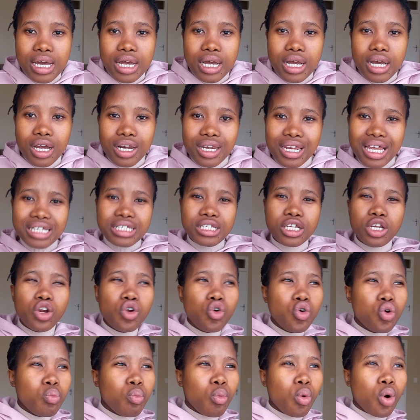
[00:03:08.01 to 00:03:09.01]
Does it look
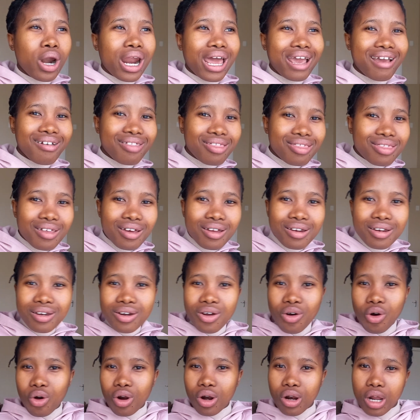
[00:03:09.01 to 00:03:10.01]
more like thin,
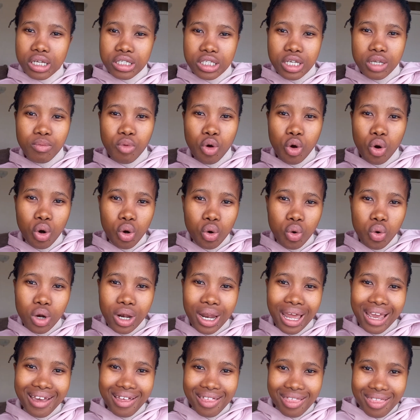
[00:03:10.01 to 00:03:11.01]
or does it more look like
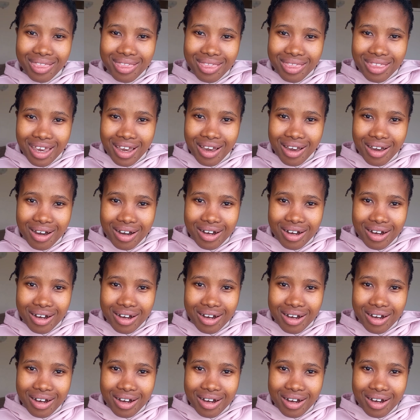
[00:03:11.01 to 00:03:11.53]
thick,